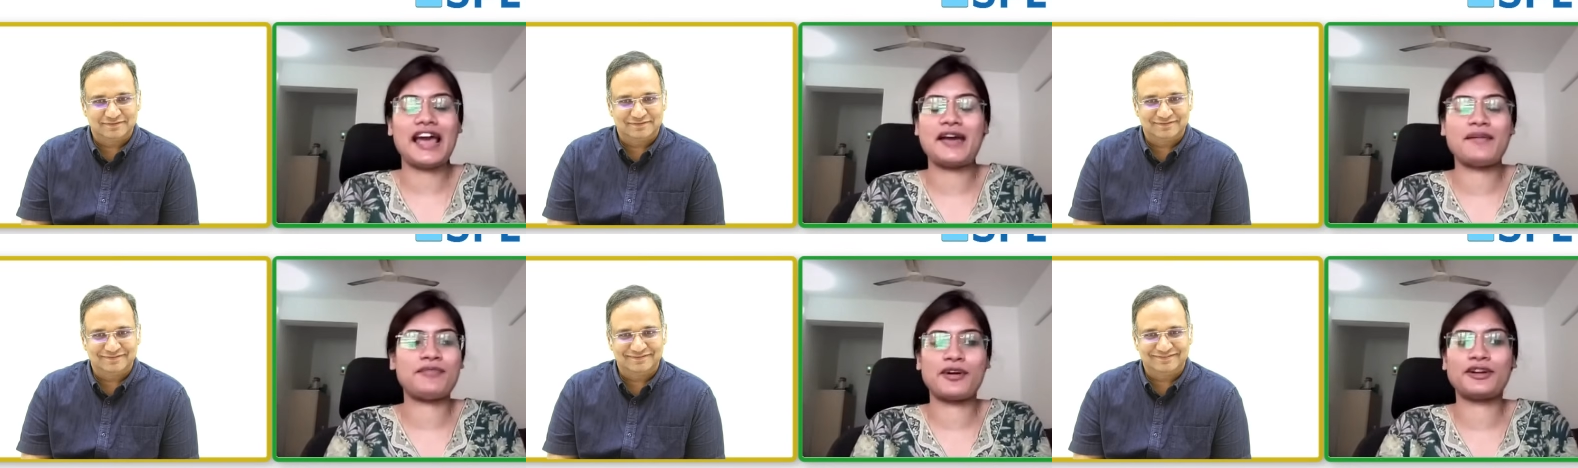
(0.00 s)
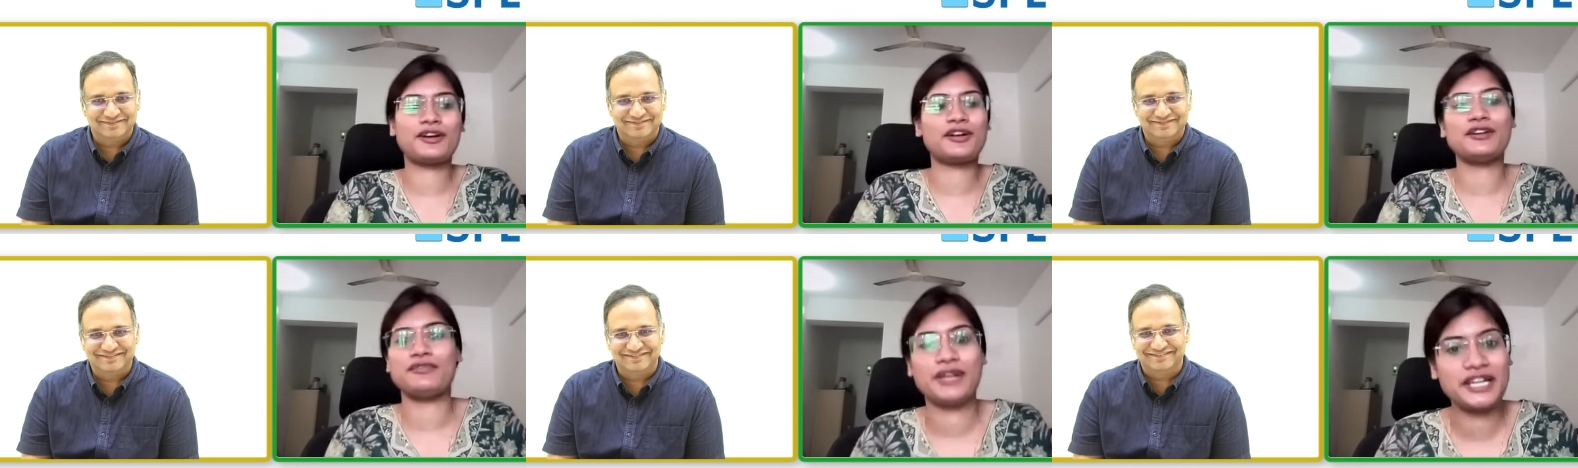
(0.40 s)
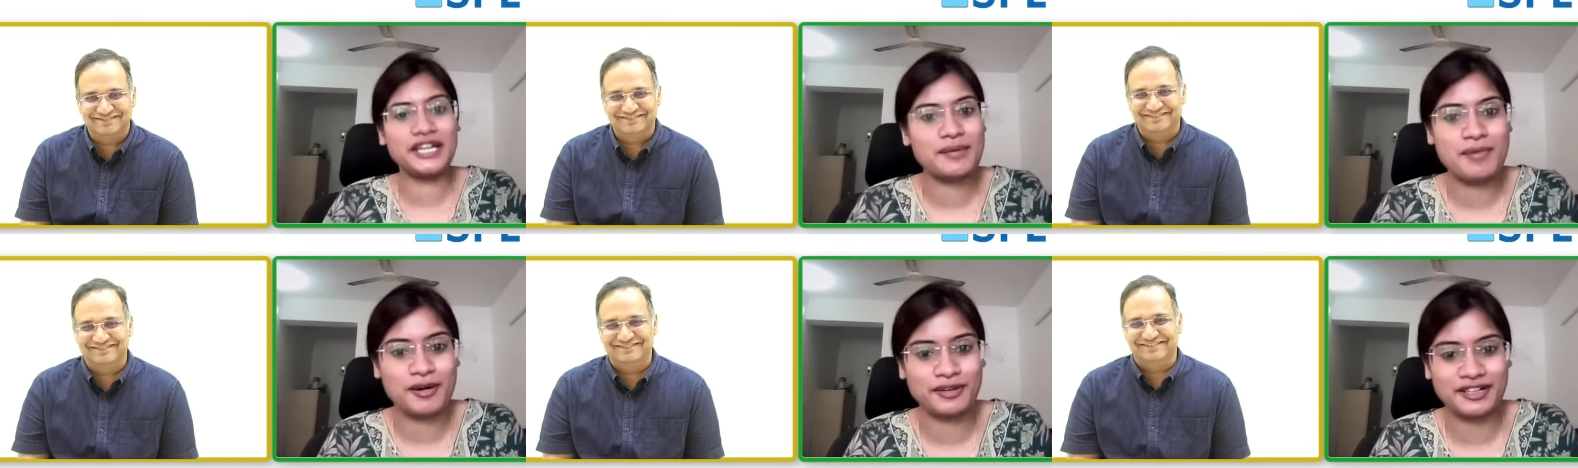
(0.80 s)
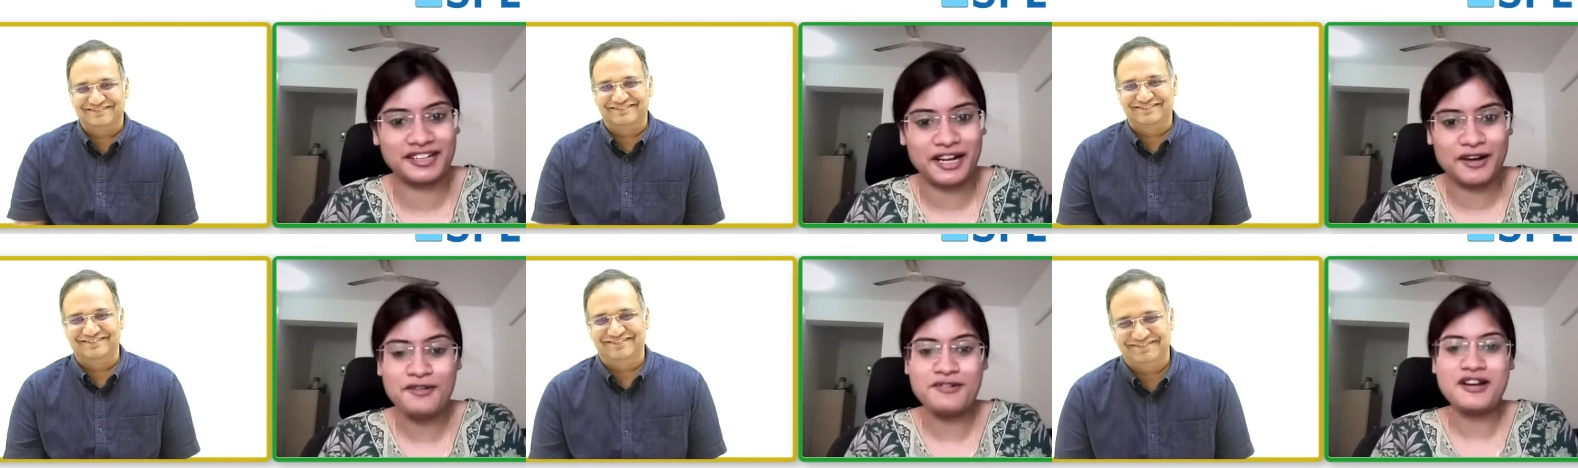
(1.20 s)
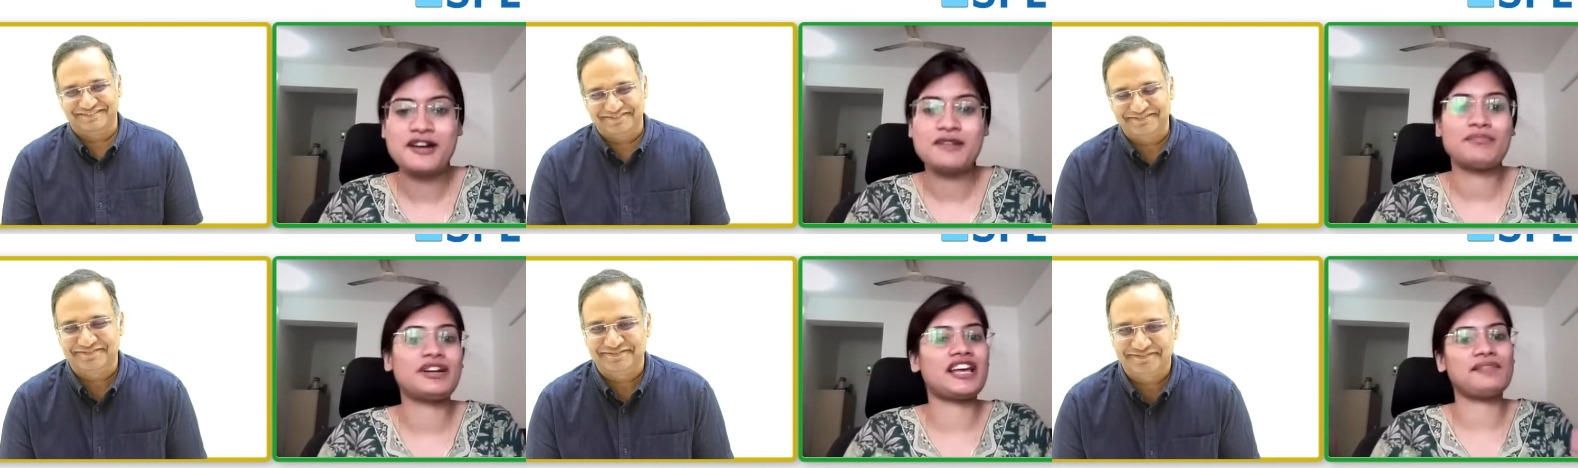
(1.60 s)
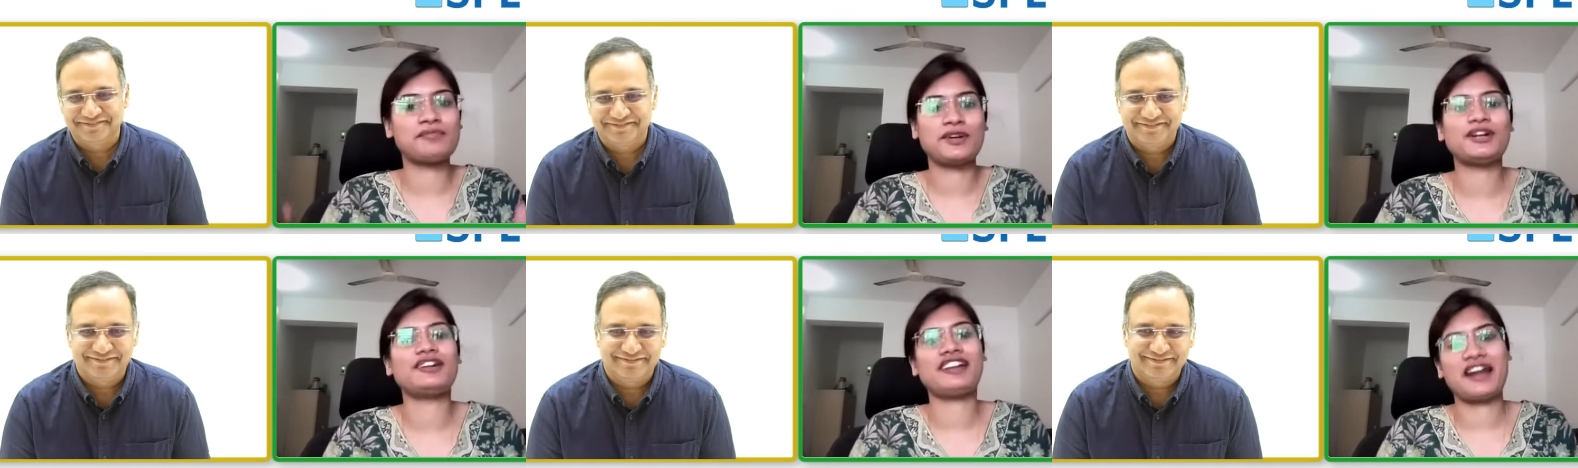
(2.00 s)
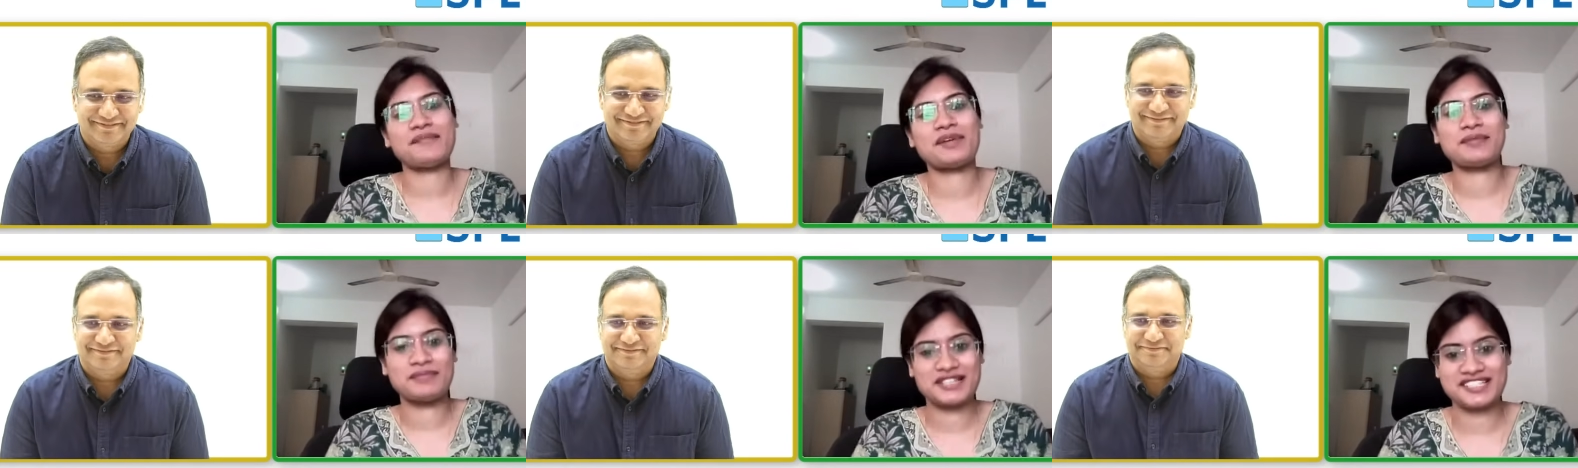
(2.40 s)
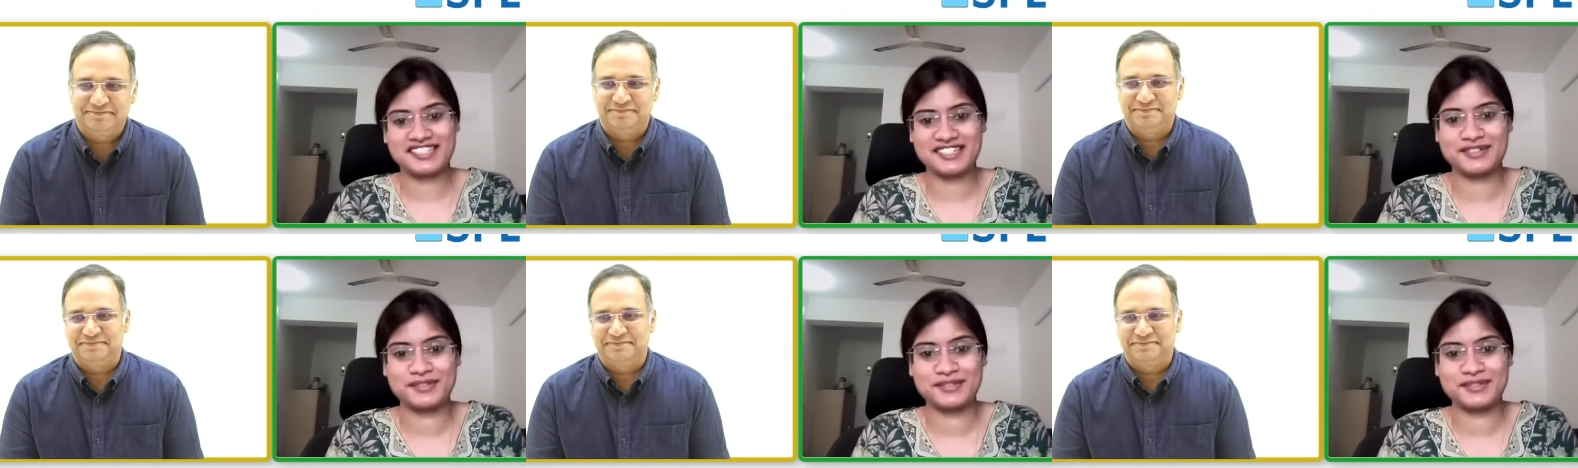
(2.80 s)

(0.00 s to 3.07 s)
Speaker 1: I am not going to worry about it now. But I'm going to try my best